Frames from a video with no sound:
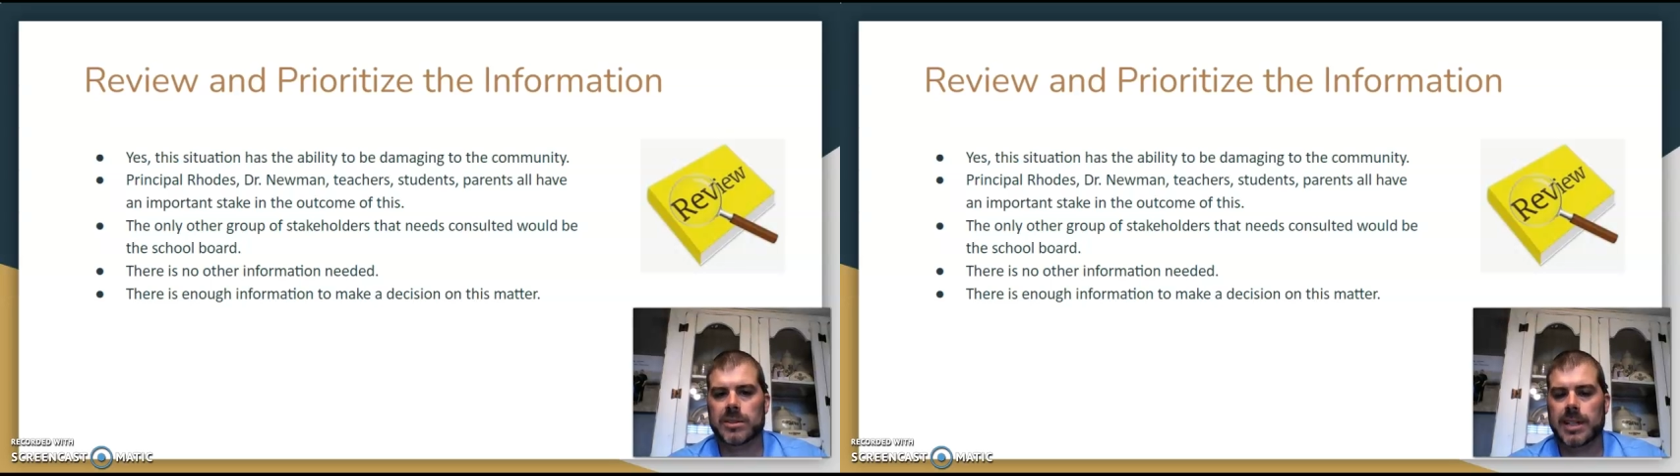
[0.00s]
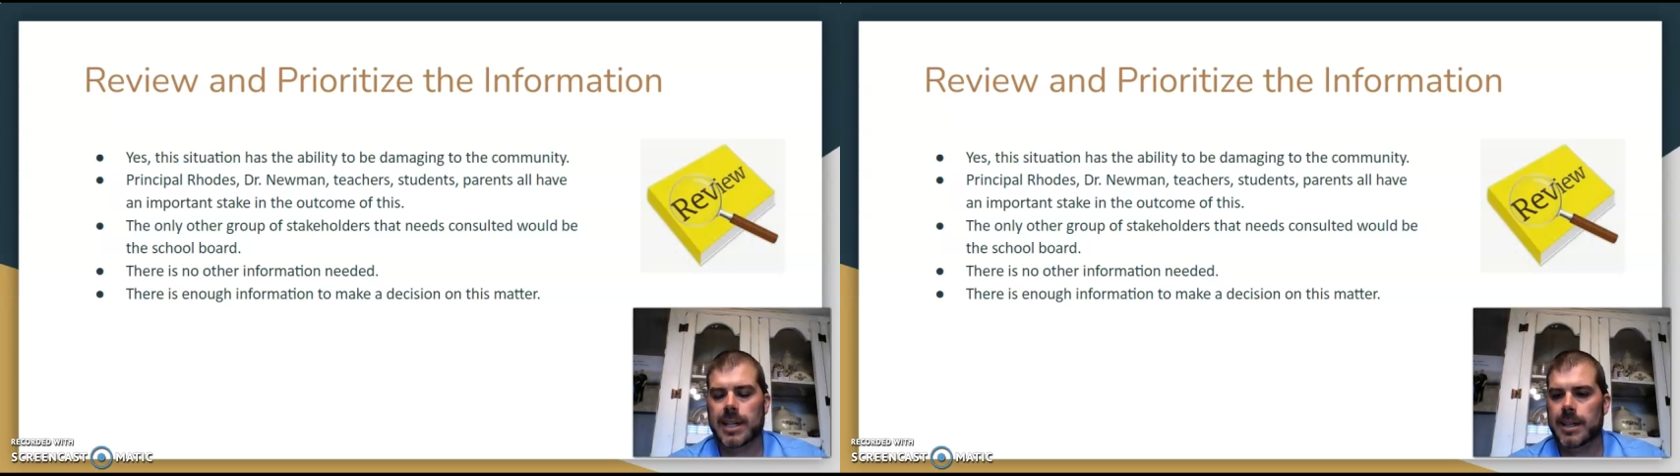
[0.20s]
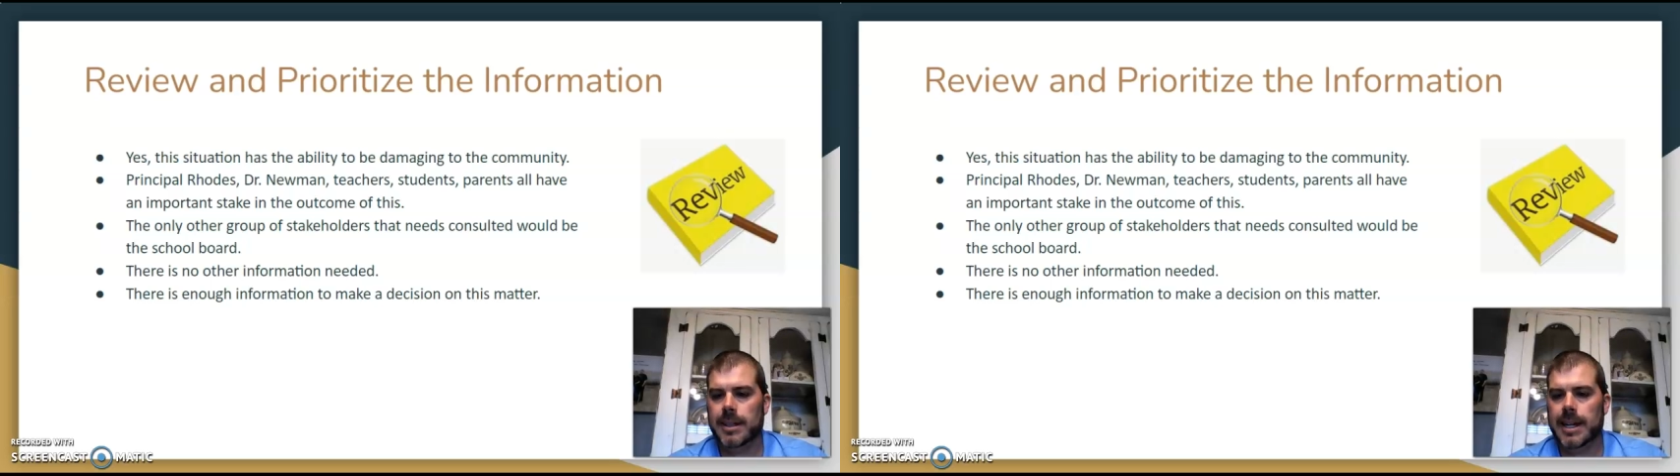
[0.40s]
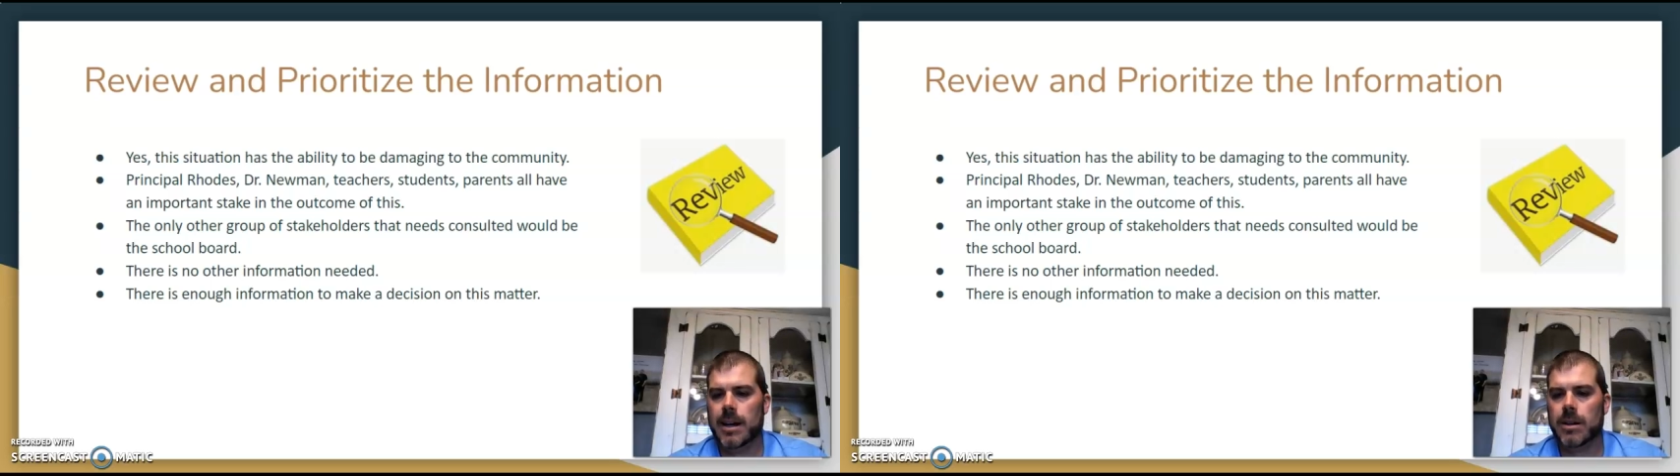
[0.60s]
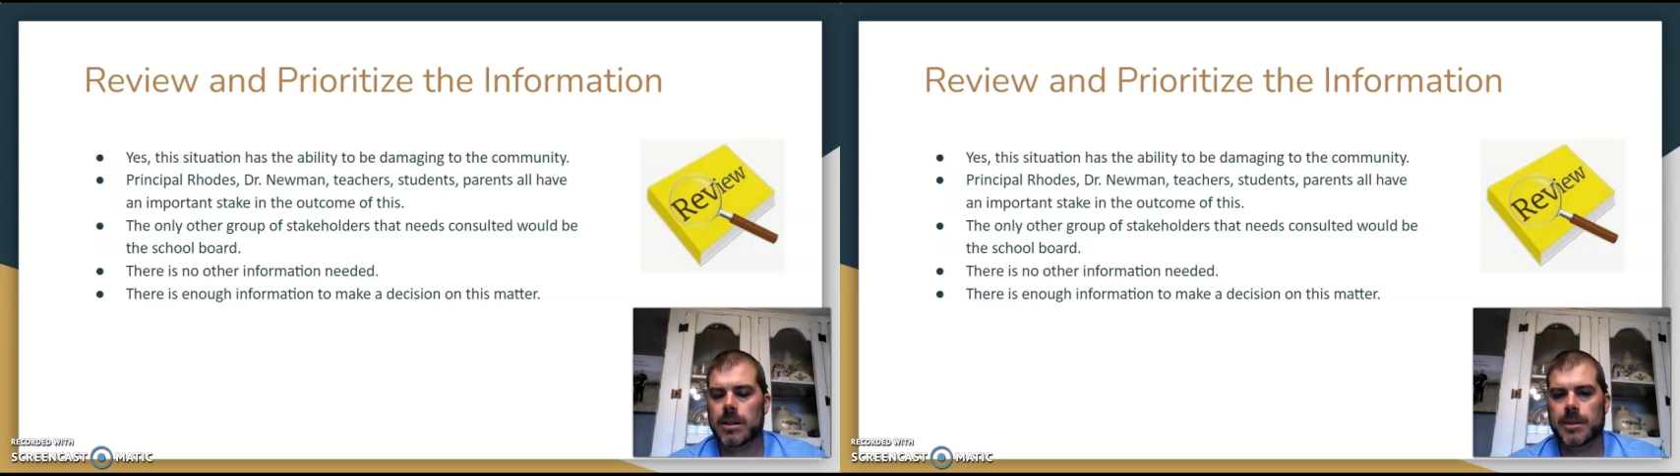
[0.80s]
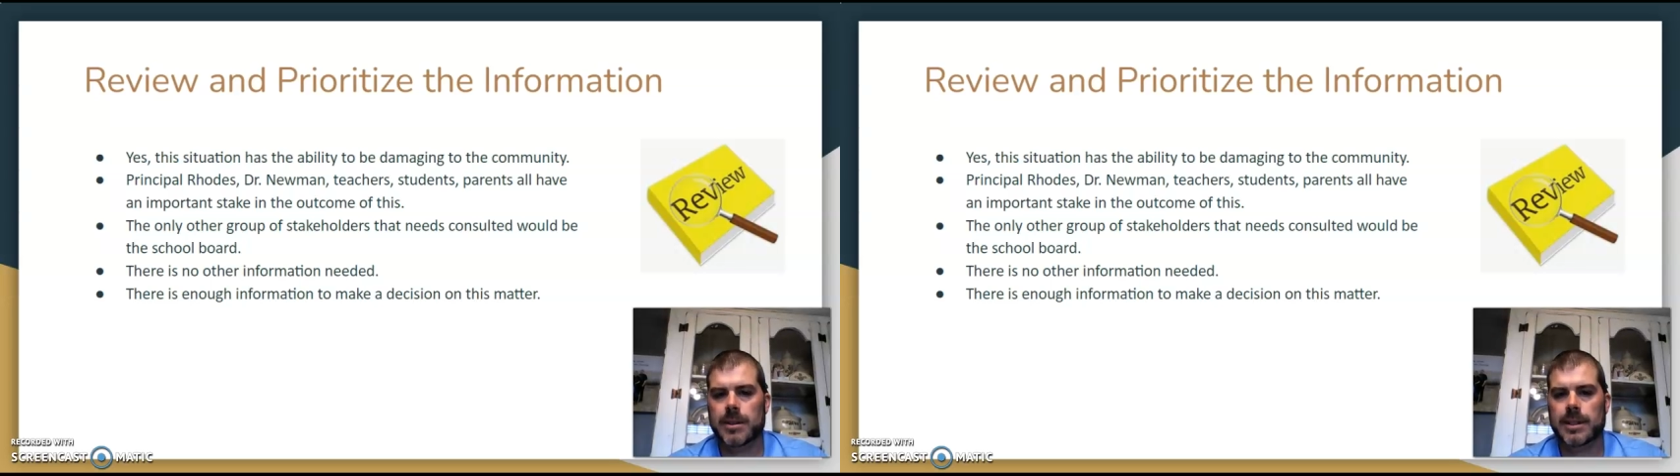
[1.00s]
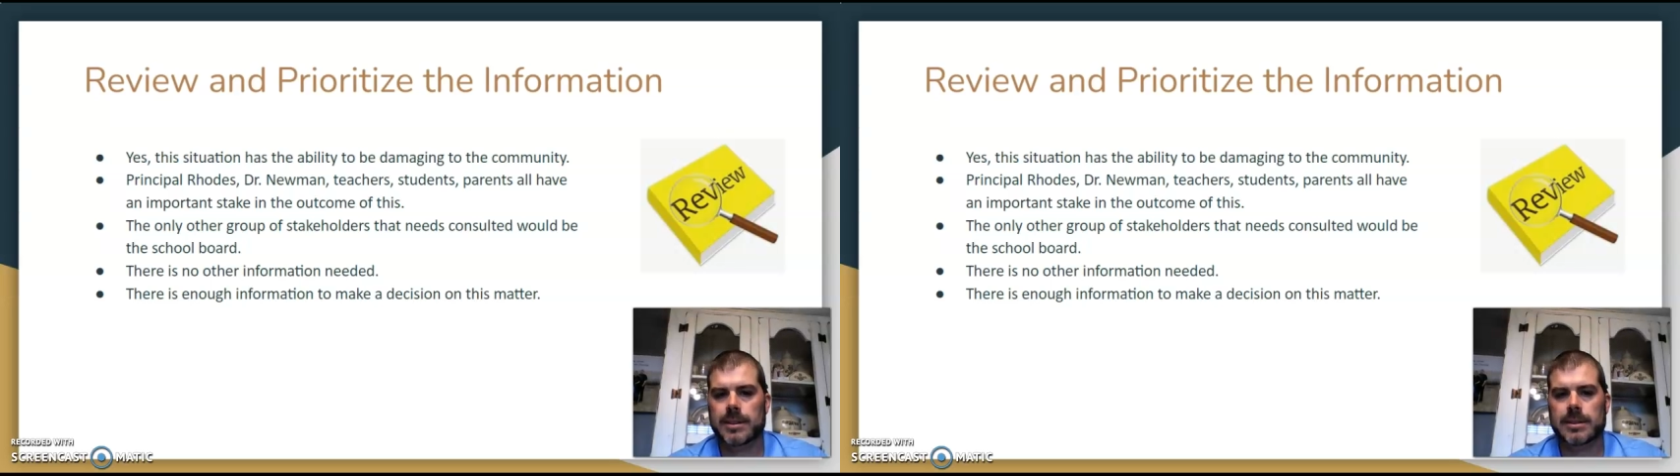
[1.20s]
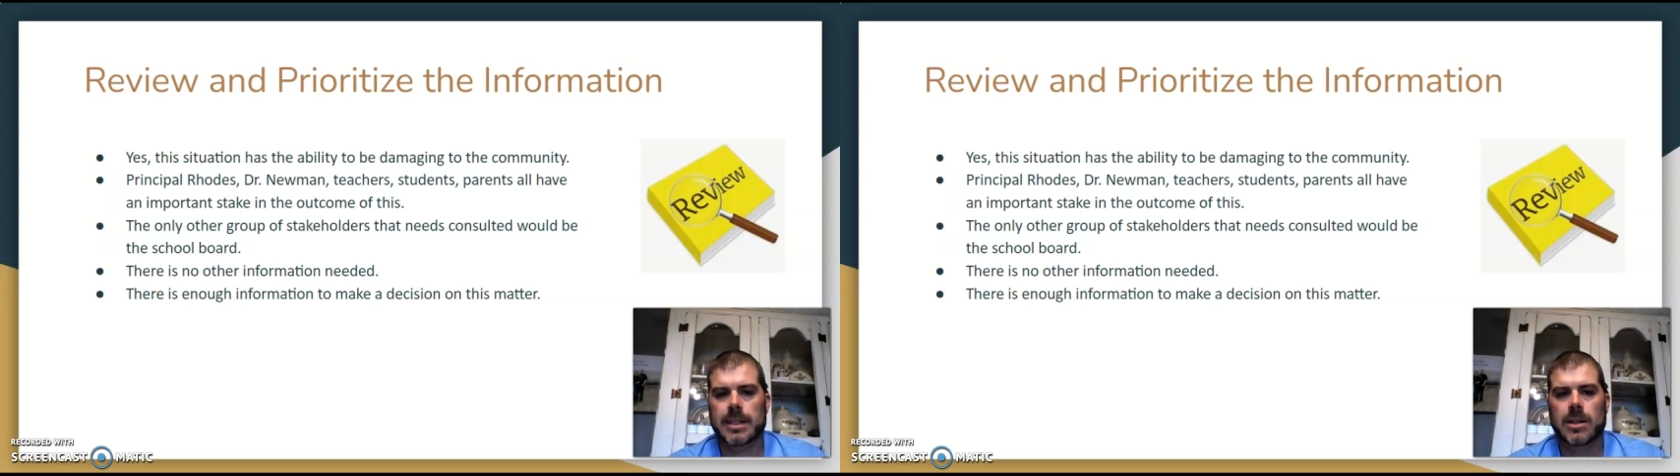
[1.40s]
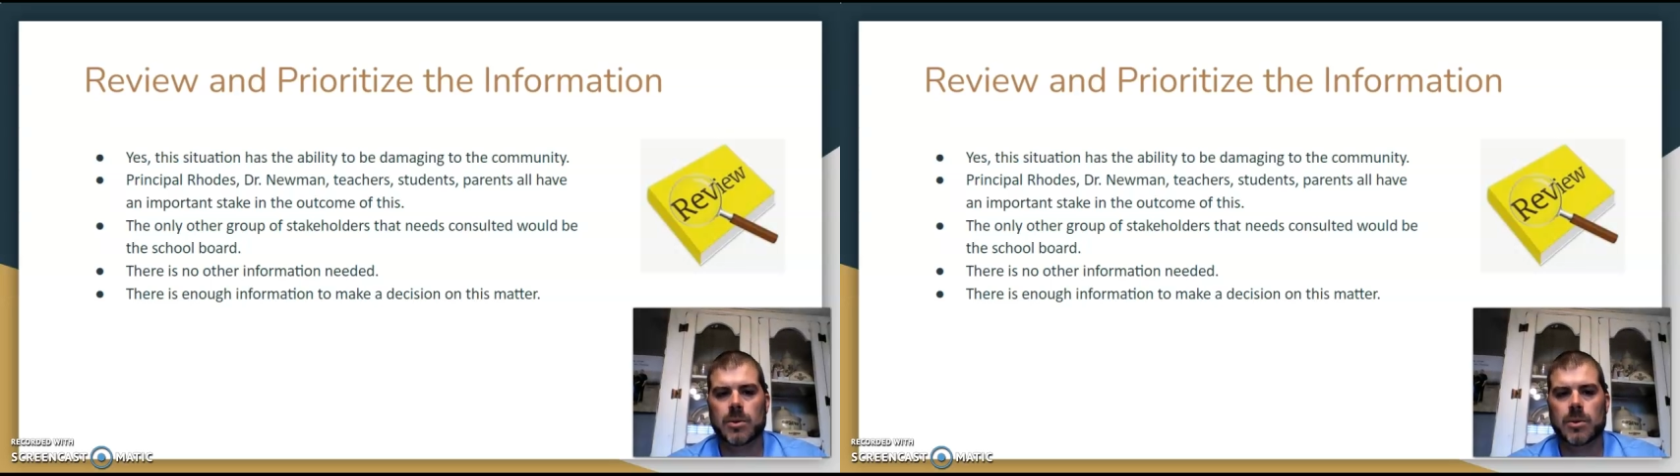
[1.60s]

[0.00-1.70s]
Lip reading: stake in the outcome of this.